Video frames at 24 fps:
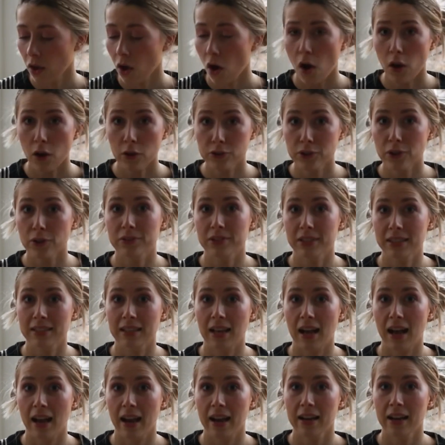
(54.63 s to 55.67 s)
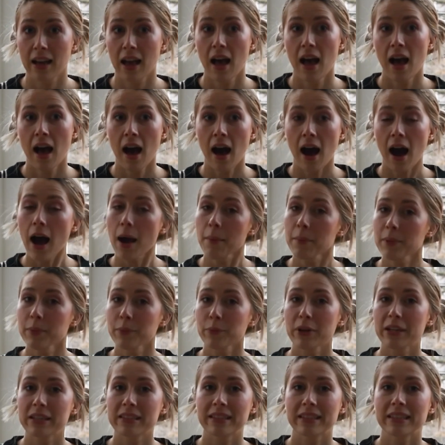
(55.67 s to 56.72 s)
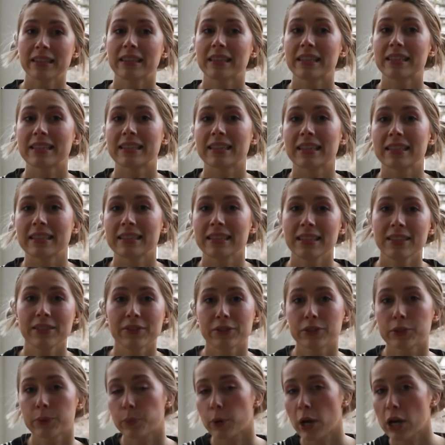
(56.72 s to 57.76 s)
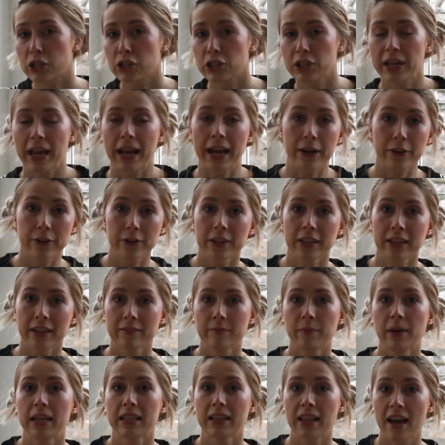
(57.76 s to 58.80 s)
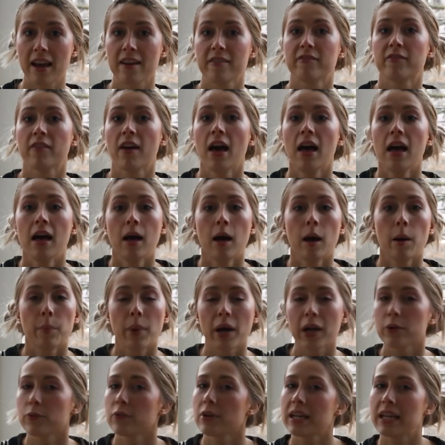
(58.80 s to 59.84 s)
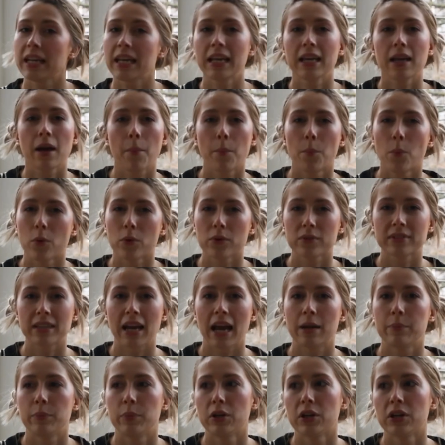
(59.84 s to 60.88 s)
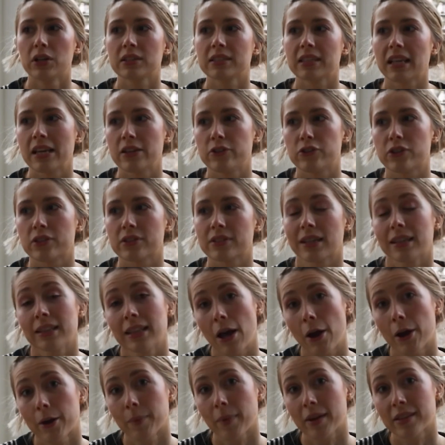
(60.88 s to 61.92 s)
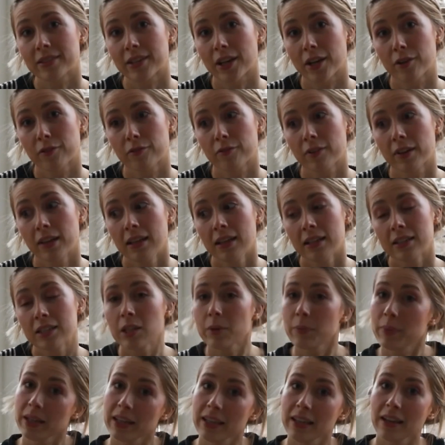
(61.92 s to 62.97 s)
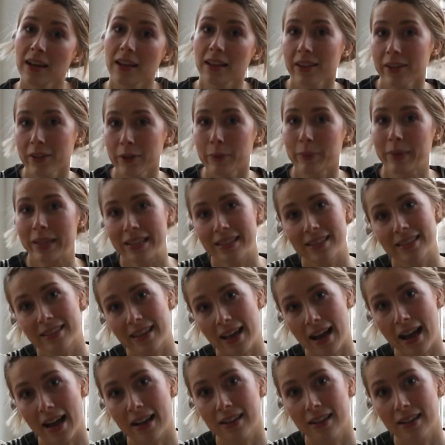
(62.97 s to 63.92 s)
All jokes aside, I'm embracing this seasonal depression era of my life by reading more sad books and just allowing myself to be a little bit sad